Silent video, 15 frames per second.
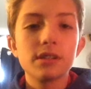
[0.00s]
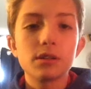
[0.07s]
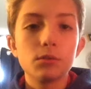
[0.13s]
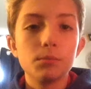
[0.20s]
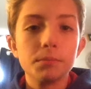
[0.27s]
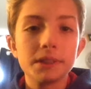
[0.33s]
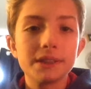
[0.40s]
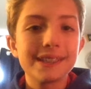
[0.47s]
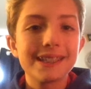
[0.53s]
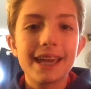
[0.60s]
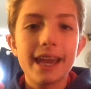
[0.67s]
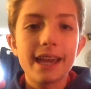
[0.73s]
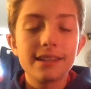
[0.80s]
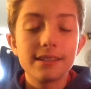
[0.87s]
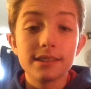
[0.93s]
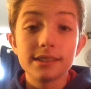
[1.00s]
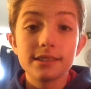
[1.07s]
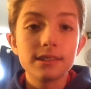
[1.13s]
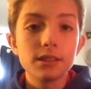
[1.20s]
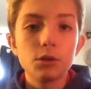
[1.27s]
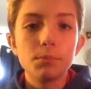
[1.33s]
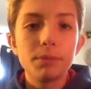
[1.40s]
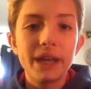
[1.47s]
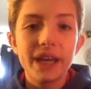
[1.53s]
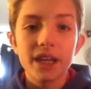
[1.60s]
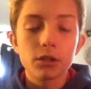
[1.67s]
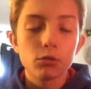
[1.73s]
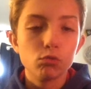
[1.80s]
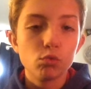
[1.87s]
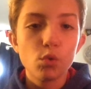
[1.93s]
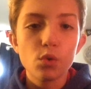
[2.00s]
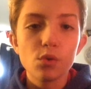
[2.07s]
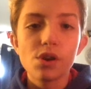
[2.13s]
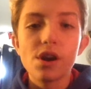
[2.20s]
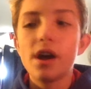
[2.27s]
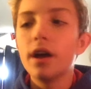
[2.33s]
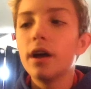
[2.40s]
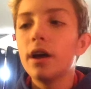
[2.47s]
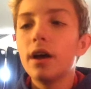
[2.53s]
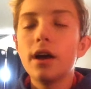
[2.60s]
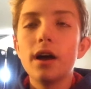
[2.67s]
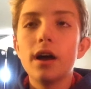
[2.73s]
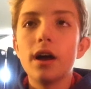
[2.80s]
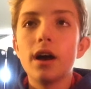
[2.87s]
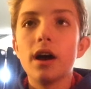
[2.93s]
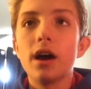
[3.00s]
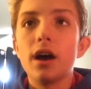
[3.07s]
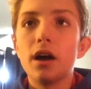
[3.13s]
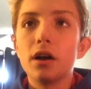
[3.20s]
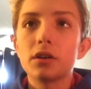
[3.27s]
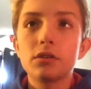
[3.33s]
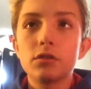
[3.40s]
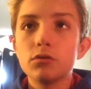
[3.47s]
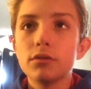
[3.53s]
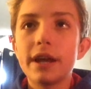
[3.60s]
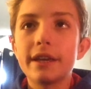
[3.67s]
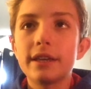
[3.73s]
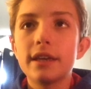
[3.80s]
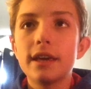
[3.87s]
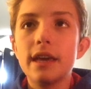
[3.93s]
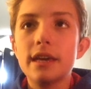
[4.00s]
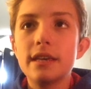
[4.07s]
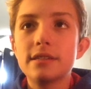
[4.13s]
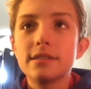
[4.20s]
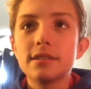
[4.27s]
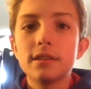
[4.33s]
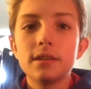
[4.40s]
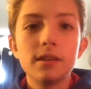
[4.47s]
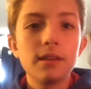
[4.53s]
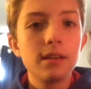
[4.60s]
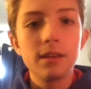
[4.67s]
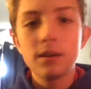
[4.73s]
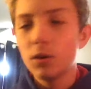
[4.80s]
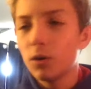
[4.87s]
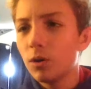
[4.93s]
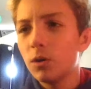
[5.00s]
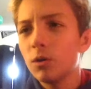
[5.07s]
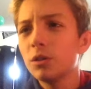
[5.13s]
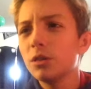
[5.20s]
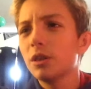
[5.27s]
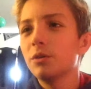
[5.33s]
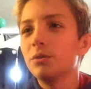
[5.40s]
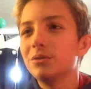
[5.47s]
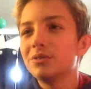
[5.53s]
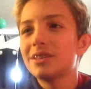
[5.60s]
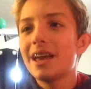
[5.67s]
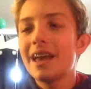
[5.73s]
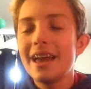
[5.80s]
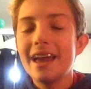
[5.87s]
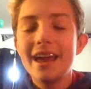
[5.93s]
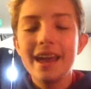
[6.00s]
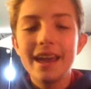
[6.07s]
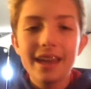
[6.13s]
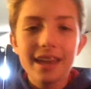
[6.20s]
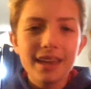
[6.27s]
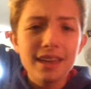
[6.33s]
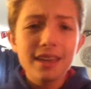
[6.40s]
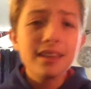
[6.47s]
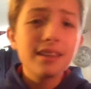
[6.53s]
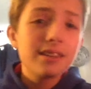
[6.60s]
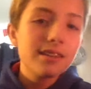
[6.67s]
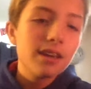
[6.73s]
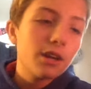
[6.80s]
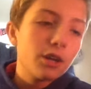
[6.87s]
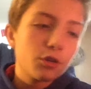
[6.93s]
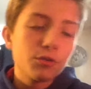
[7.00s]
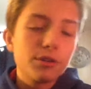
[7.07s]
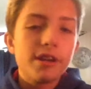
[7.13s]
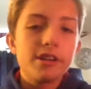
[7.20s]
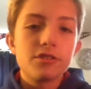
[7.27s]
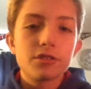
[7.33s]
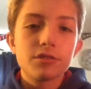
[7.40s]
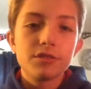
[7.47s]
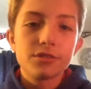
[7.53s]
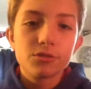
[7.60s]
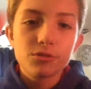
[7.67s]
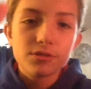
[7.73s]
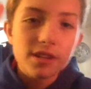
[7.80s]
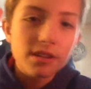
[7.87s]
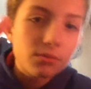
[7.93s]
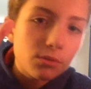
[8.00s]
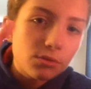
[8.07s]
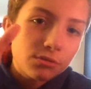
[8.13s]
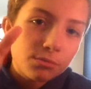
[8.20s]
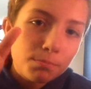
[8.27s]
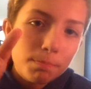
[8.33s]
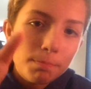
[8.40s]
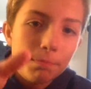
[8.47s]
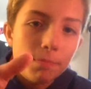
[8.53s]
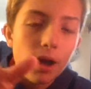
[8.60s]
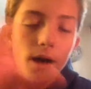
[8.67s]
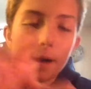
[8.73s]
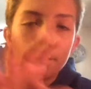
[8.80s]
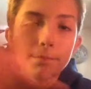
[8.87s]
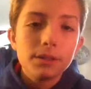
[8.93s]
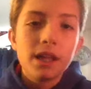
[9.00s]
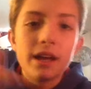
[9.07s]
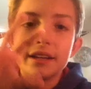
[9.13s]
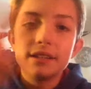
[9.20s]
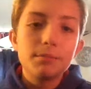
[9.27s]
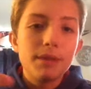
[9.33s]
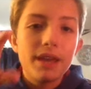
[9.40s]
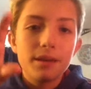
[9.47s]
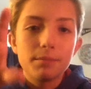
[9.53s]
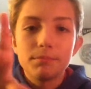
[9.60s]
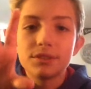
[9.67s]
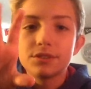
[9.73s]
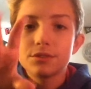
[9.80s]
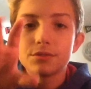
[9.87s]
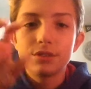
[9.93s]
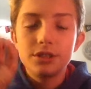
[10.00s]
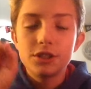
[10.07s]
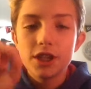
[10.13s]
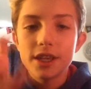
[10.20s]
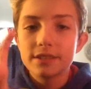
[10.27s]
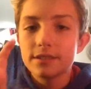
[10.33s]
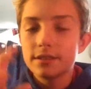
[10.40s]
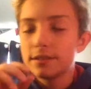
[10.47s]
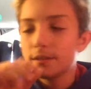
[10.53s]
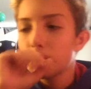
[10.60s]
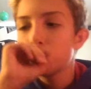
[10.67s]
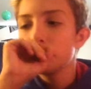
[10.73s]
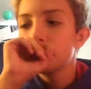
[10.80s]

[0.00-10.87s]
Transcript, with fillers: sickle, Mysticat in a single pack, Aurora, uh, Krankcase, all those, and Creation Crystals, as well as mm, uh, Blind Bag Mystery Chests.